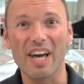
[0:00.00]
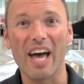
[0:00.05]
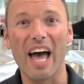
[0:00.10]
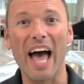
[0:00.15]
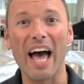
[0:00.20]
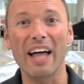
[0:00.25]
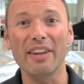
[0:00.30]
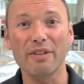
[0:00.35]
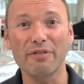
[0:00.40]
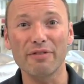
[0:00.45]

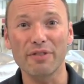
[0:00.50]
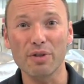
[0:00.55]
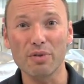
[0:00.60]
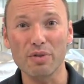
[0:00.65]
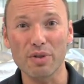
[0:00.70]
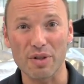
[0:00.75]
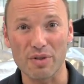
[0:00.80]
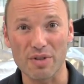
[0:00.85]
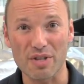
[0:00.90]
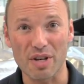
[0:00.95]
and the fuel
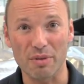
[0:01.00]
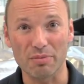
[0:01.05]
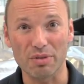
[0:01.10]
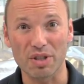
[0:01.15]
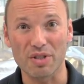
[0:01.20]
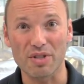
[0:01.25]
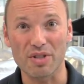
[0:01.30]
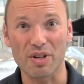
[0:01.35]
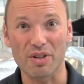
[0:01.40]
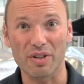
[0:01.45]

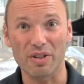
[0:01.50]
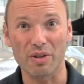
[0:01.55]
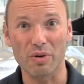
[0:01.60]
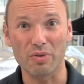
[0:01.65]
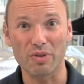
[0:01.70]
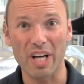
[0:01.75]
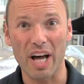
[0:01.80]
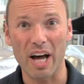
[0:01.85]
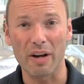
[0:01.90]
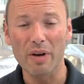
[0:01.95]
consumption is going to
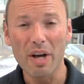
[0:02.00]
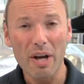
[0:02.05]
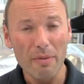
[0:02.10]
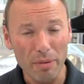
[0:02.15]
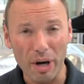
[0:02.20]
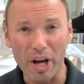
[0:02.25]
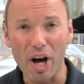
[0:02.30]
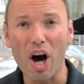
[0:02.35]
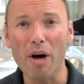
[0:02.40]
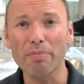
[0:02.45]
go down
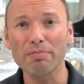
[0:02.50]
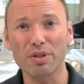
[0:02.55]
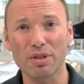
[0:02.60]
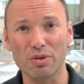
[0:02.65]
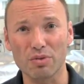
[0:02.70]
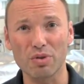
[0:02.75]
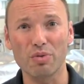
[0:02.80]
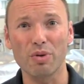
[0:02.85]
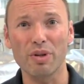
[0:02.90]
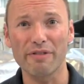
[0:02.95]
by up to
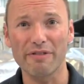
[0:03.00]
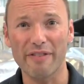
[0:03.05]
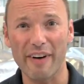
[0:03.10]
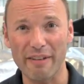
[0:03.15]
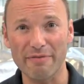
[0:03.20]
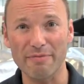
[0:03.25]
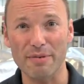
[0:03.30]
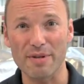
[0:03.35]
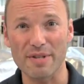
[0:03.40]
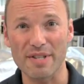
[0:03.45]

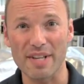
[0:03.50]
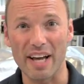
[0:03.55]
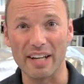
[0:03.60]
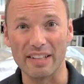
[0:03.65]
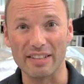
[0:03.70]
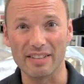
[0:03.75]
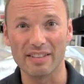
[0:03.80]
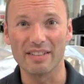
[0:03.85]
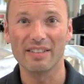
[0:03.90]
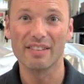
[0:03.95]

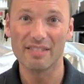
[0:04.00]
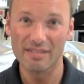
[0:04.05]
25%.